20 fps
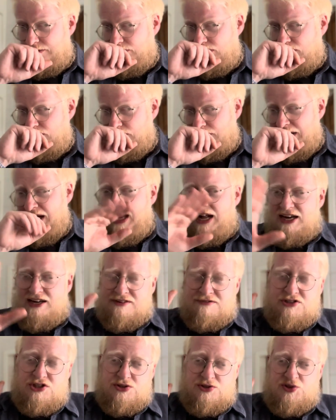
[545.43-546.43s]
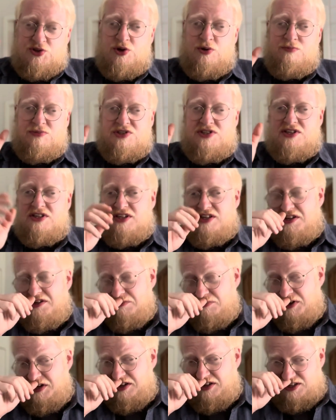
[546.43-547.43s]
and I've just come to the
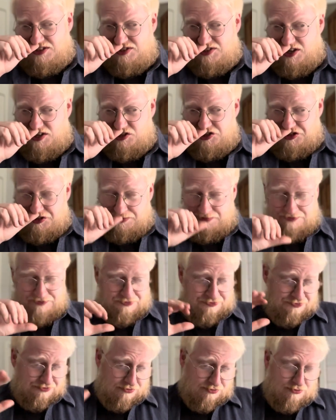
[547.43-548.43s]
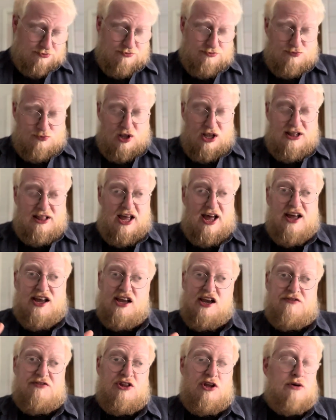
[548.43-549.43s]
realisation that I
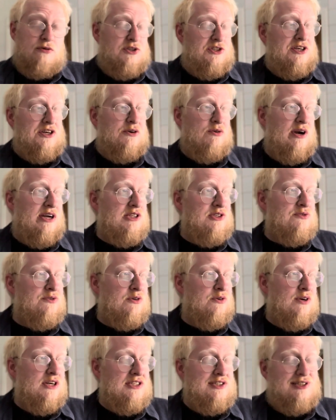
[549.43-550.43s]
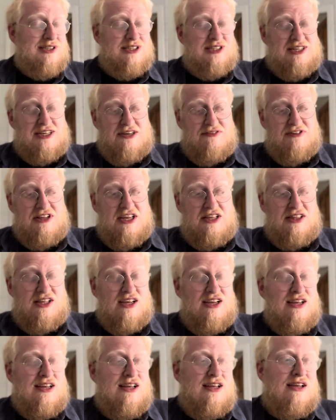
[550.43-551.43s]
have no cigarettes for the rest of this evening.
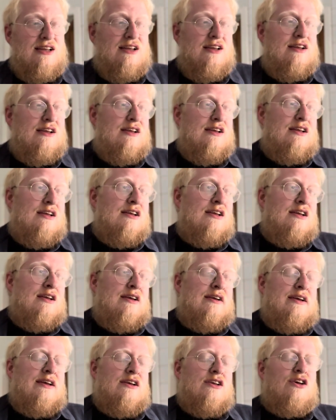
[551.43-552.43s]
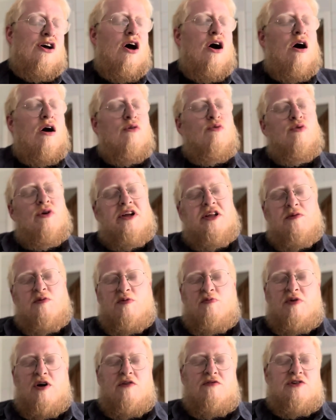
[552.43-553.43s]
Can't really be
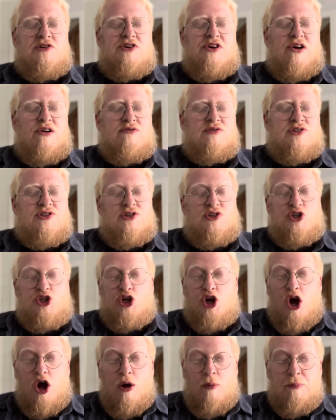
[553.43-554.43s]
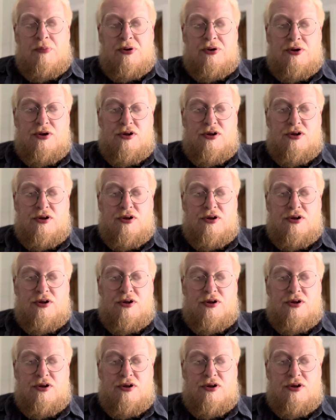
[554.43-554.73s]
bothered going to the shop.